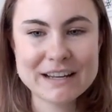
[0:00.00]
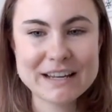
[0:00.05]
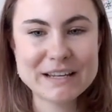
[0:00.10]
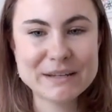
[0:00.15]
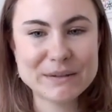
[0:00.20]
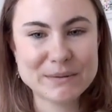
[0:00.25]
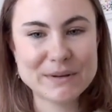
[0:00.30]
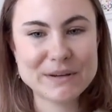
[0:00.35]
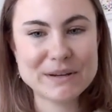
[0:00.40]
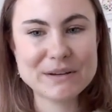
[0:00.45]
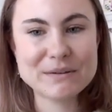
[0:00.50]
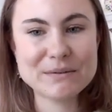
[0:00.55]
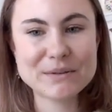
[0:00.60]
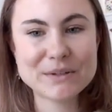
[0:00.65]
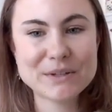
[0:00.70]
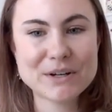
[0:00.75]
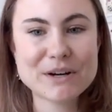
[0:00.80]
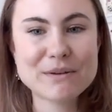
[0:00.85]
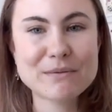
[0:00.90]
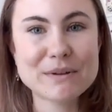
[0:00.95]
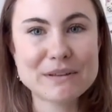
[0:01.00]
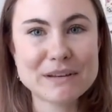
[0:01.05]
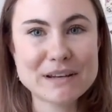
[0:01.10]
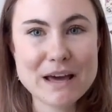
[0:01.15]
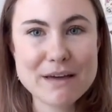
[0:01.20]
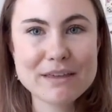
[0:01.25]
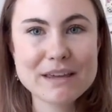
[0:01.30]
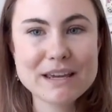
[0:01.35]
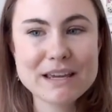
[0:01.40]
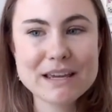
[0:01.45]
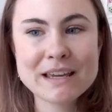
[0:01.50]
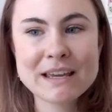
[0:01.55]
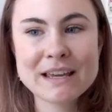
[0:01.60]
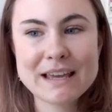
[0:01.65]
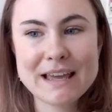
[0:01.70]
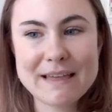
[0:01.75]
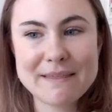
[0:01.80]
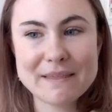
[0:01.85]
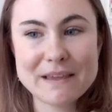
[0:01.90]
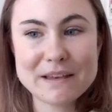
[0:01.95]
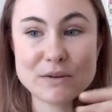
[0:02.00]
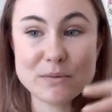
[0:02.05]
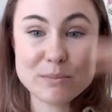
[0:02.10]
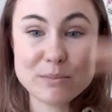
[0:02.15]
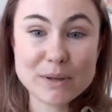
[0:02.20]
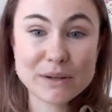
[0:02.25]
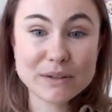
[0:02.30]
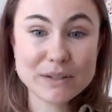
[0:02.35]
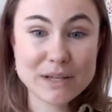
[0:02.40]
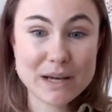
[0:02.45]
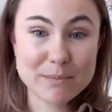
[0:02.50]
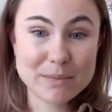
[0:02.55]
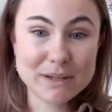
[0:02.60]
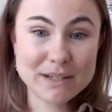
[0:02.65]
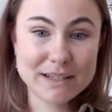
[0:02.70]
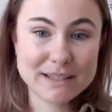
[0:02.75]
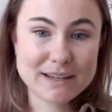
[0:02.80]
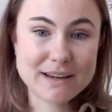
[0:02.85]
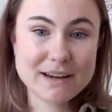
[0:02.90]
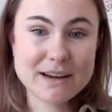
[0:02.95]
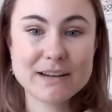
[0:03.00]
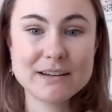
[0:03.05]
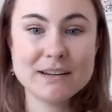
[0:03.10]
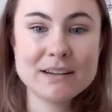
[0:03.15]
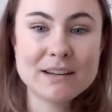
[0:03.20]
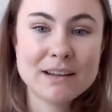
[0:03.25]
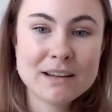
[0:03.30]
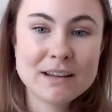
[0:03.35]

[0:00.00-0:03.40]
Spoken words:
is when you start with nothing and then you build up a design.